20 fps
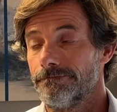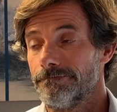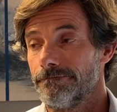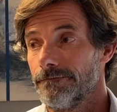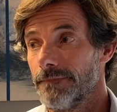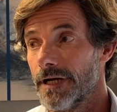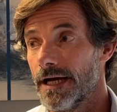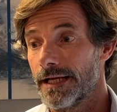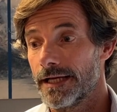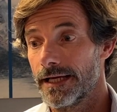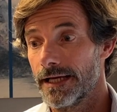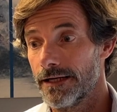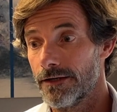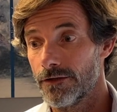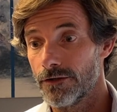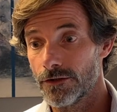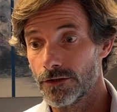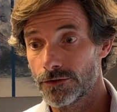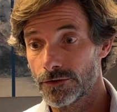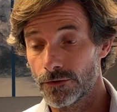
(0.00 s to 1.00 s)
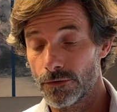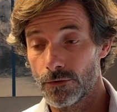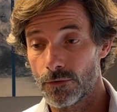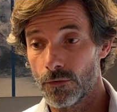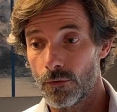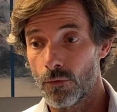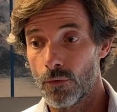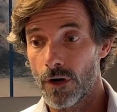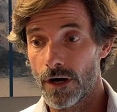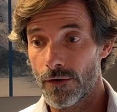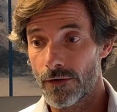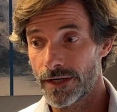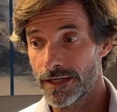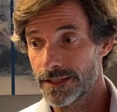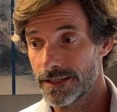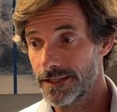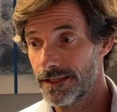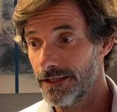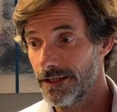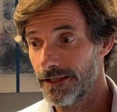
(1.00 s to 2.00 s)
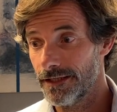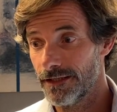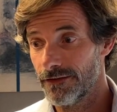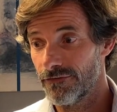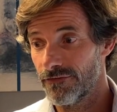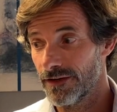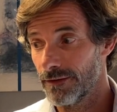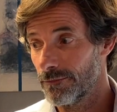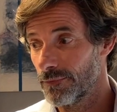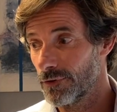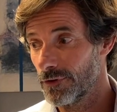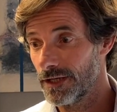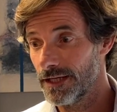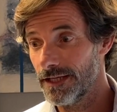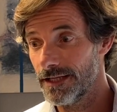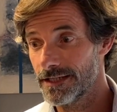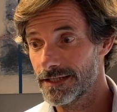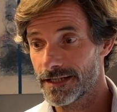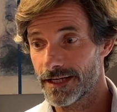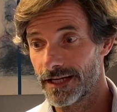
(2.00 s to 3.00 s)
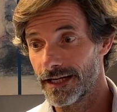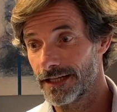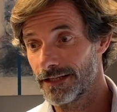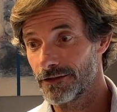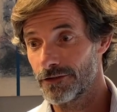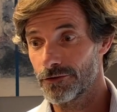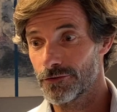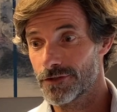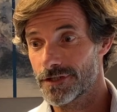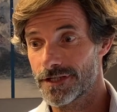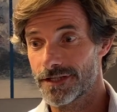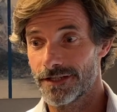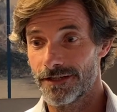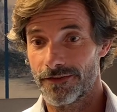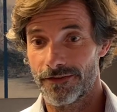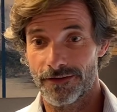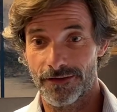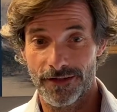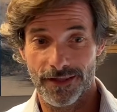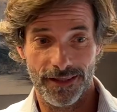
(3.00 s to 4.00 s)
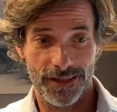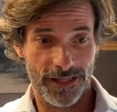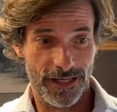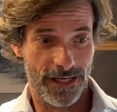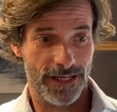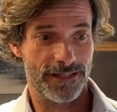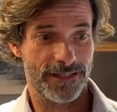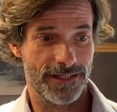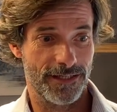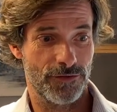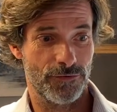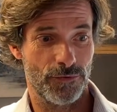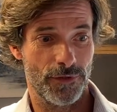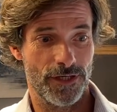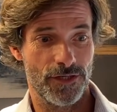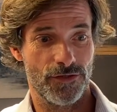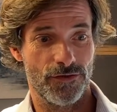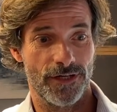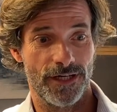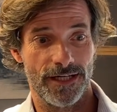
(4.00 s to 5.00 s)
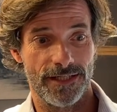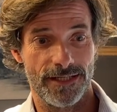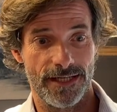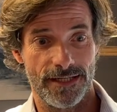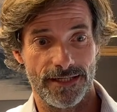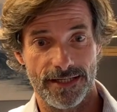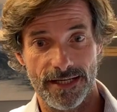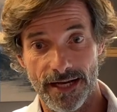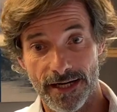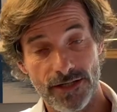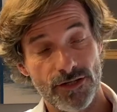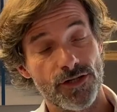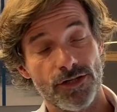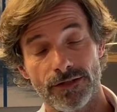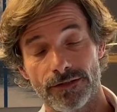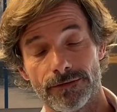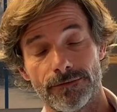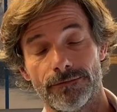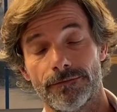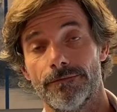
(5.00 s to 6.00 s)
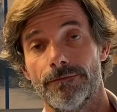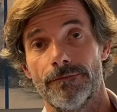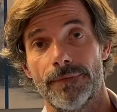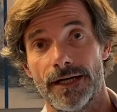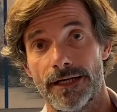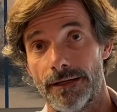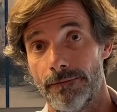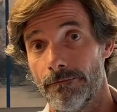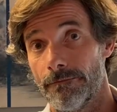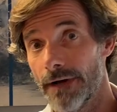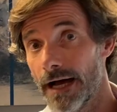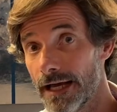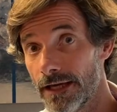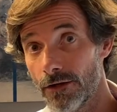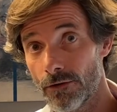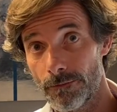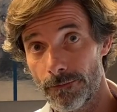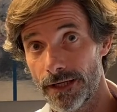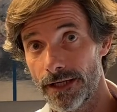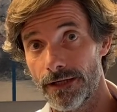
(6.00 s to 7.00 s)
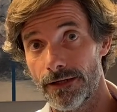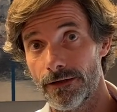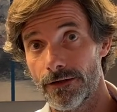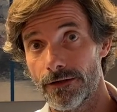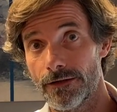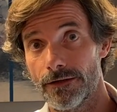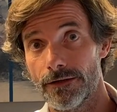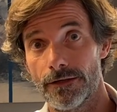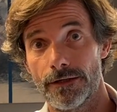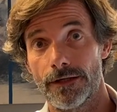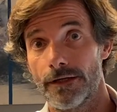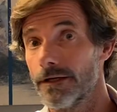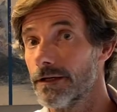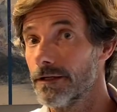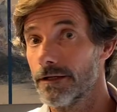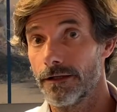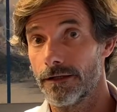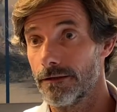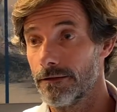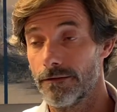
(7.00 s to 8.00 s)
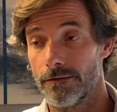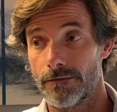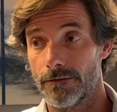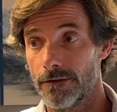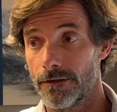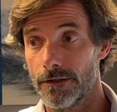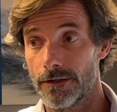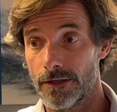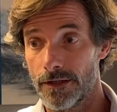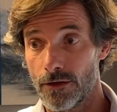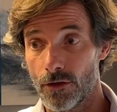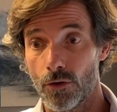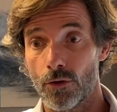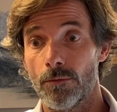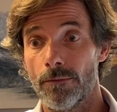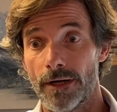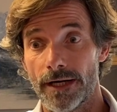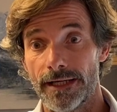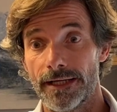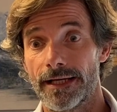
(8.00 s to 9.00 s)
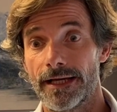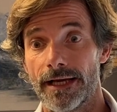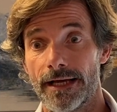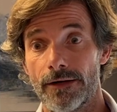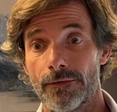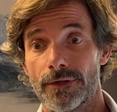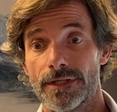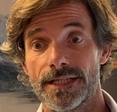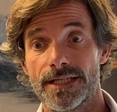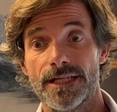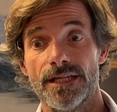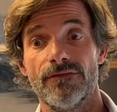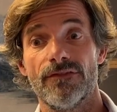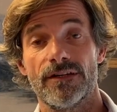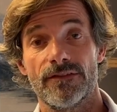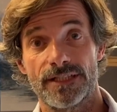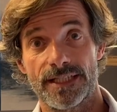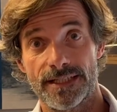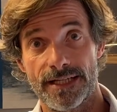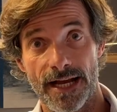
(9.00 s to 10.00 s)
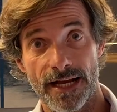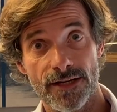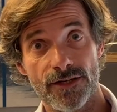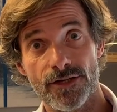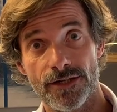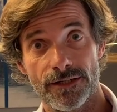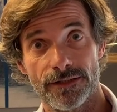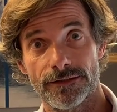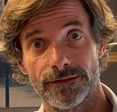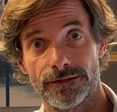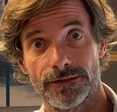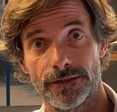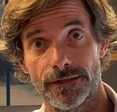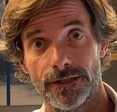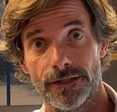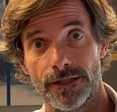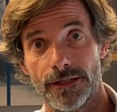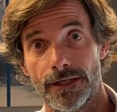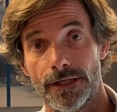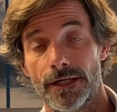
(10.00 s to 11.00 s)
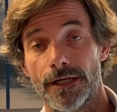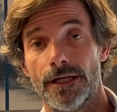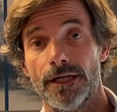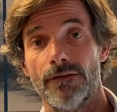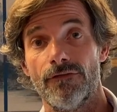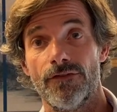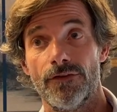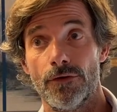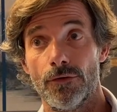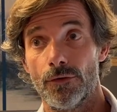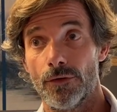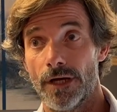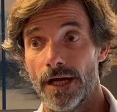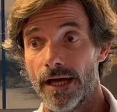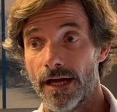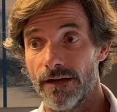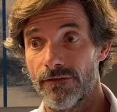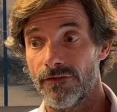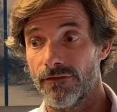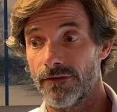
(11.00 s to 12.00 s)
I cannot guarantee if a police can consider that situation as a sanction, but in my opinion, nobody can receive a sanction if you have